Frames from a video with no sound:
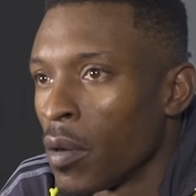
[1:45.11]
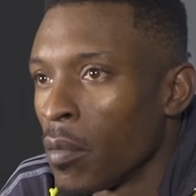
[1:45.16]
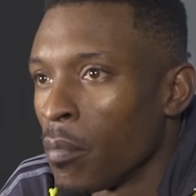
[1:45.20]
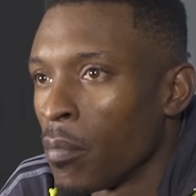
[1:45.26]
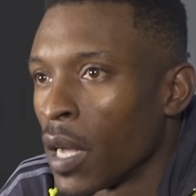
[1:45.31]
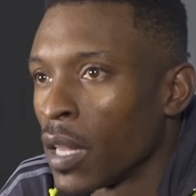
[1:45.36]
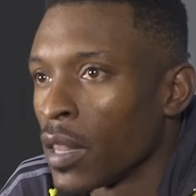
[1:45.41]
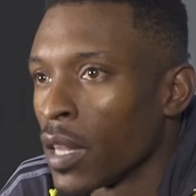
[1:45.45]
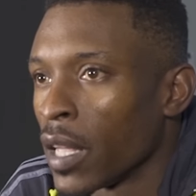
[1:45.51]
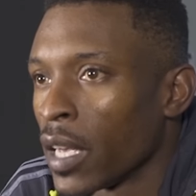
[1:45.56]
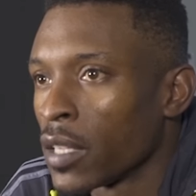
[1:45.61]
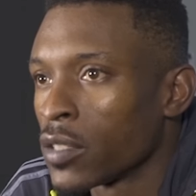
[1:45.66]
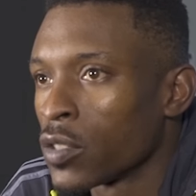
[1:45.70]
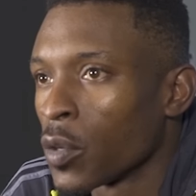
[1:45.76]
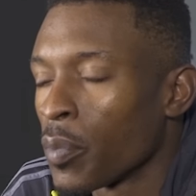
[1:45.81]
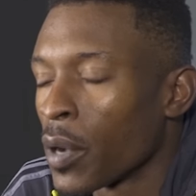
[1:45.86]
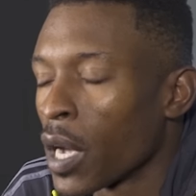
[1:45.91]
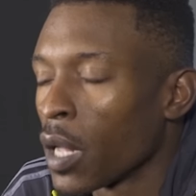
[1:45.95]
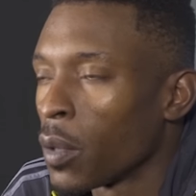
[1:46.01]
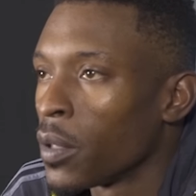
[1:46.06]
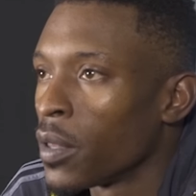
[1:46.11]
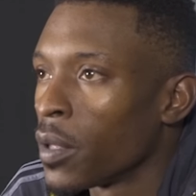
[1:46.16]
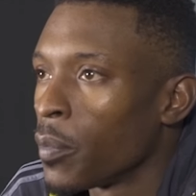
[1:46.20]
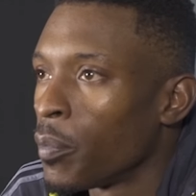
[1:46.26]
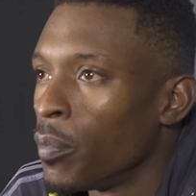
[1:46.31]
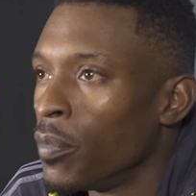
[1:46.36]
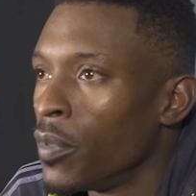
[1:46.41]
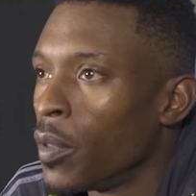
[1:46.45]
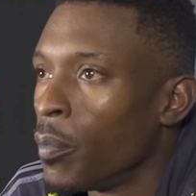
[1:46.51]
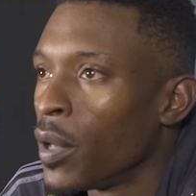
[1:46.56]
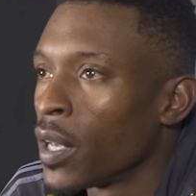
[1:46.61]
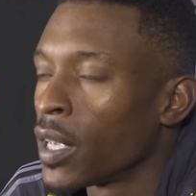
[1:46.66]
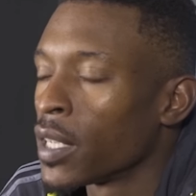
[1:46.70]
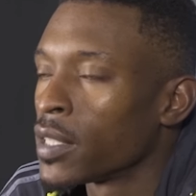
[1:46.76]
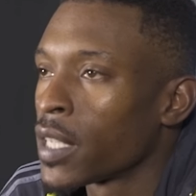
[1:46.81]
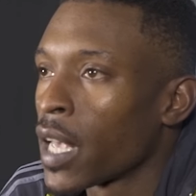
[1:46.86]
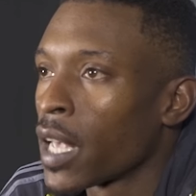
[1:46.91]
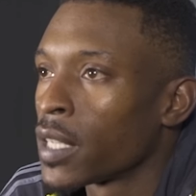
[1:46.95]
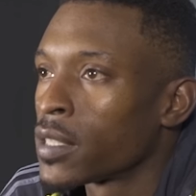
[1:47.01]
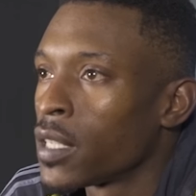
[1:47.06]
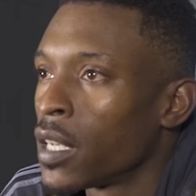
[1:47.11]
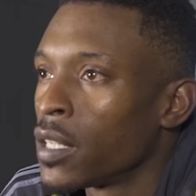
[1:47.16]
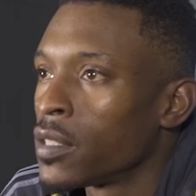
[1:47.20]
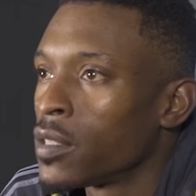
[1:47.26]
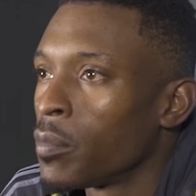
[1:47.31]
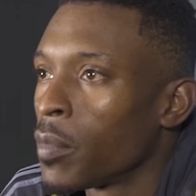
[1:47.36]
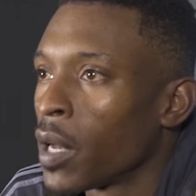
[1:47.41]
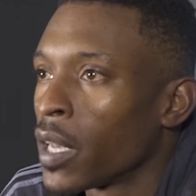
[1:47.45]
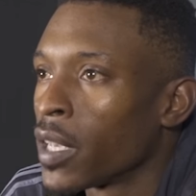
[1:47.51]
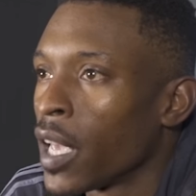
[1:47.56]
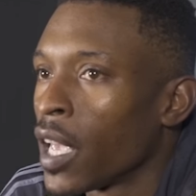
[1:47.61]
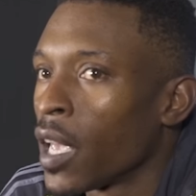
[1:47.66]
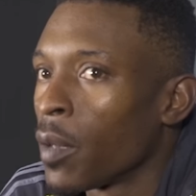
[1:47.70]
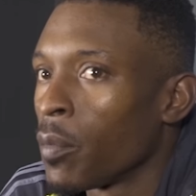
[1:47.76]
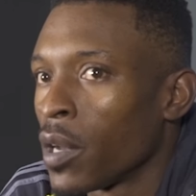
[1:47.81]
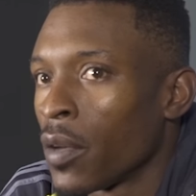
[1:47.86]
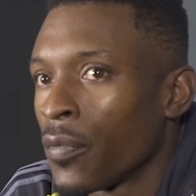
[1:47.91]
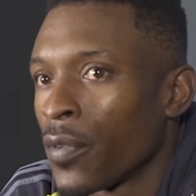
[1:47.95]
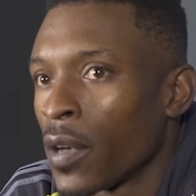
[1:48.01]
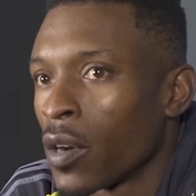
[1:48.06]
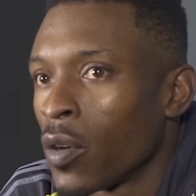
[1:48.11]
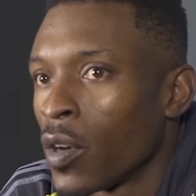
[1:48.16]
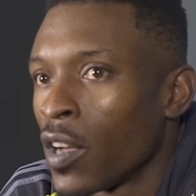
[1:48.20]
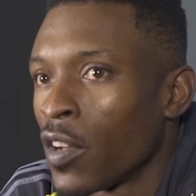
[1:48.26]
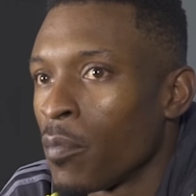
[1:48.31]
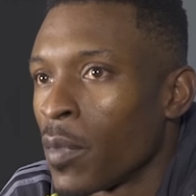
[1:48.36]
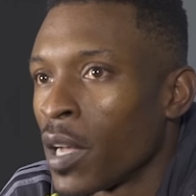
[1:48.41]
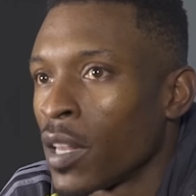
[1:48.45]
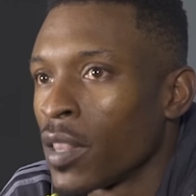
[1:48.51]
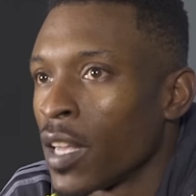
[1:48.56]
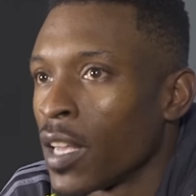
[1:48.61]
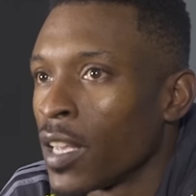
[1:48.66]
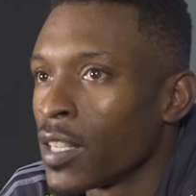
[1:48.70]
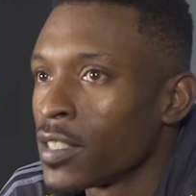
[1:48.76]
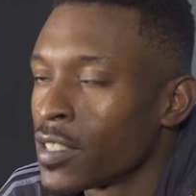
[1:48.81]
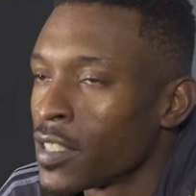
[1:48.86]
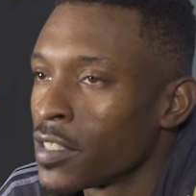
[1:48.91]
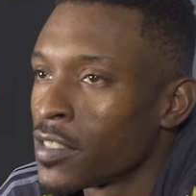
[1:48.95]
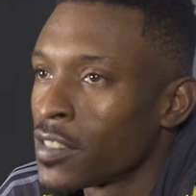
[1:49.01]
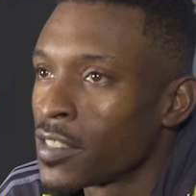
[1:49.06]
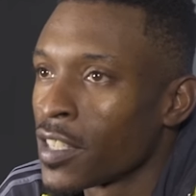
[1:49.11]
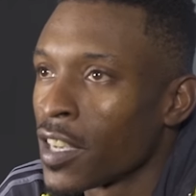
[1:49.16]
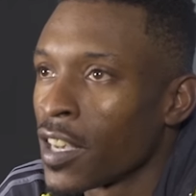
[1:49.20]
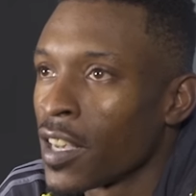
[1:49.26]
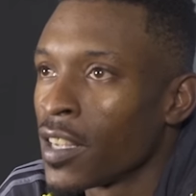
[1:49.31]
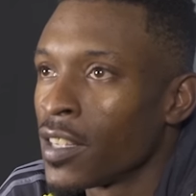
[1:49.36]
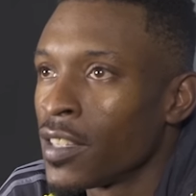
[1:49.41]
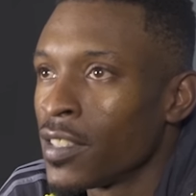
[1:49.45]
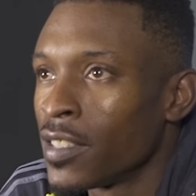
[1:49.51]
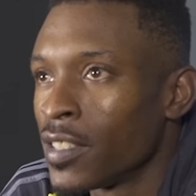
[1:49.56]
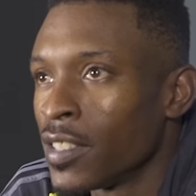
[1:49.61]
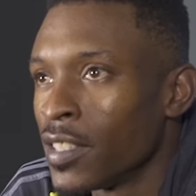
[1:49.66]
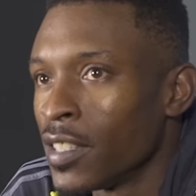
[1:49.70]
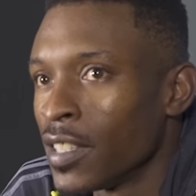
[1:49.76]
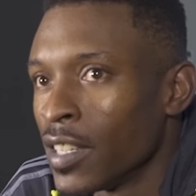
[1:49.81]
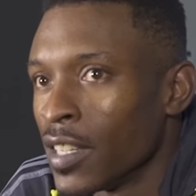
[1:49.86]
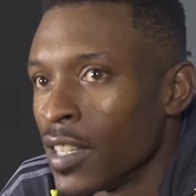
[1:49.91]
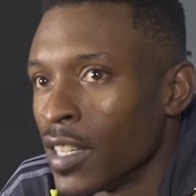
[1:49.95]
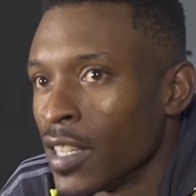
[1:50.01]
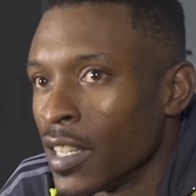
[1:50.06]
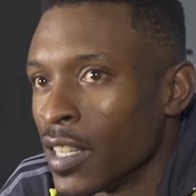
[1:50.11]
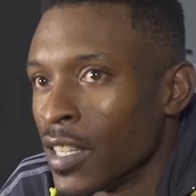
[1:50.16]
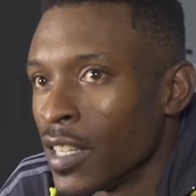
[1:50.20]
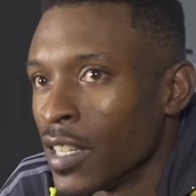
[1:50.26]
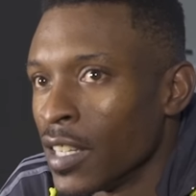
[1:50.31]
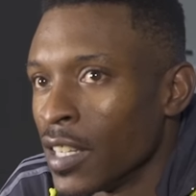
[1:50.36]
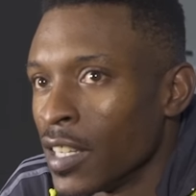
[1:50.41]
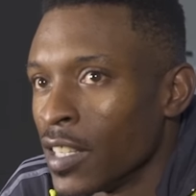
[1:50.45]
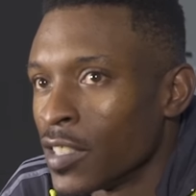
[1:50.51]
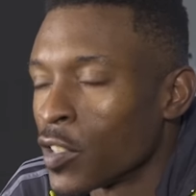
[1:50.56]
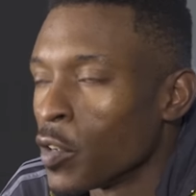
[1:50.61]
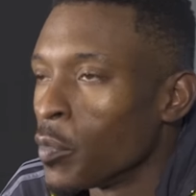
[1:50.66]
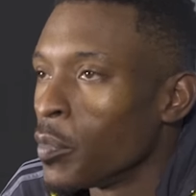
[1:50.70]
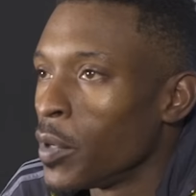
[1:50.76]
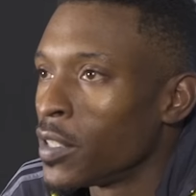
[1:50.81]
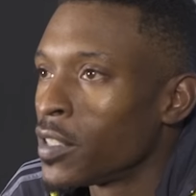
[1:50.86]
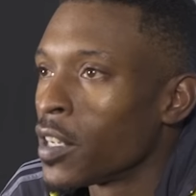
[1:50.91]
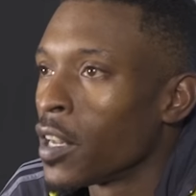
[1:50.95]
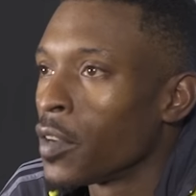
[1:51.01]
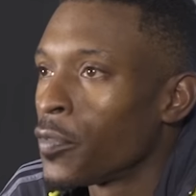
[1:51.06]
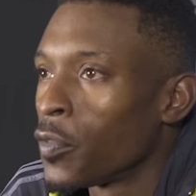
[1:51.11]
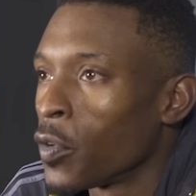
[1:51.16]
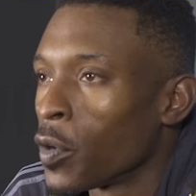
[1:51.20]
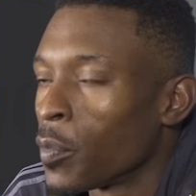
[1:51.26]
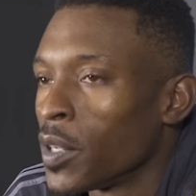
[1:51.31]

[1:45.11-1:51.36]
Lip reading: my legs are probably the biggest asset to my game, and if I don't have my legs, it's gonna be tough for